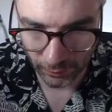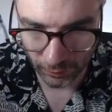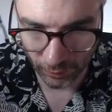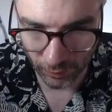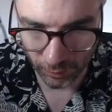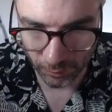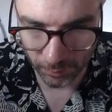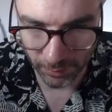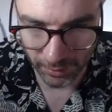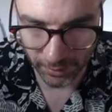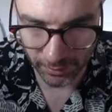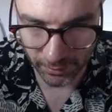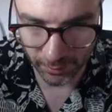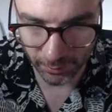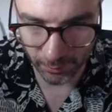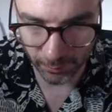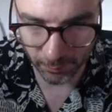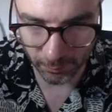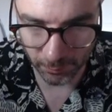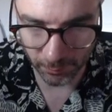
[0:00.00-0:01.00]
Could make
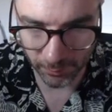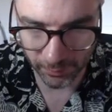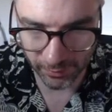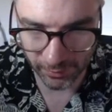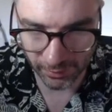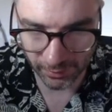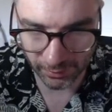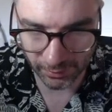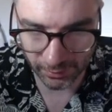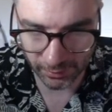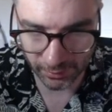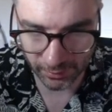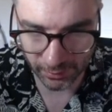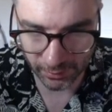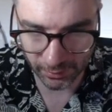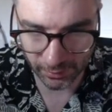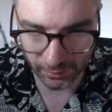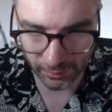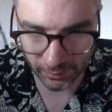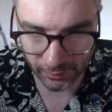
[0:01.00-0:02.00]
them metallic,
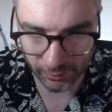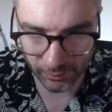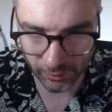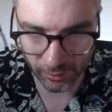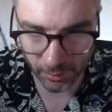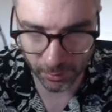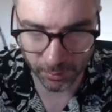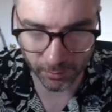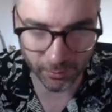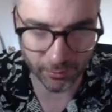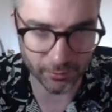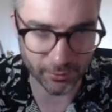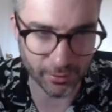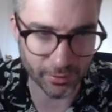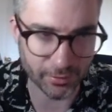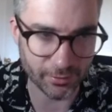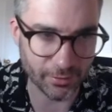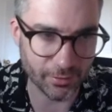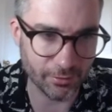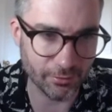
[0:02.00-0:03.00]
super
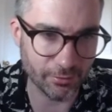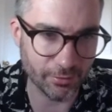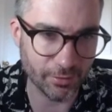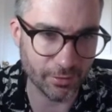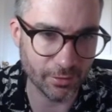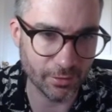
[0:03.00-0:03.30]
reflective.